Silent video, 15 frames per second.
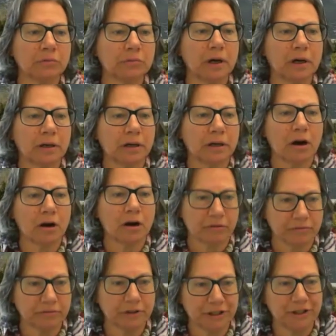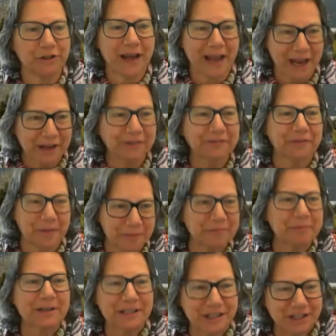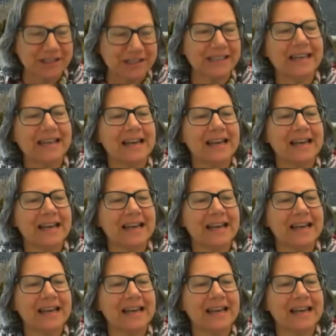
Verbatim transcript: uh, are you know hail from the region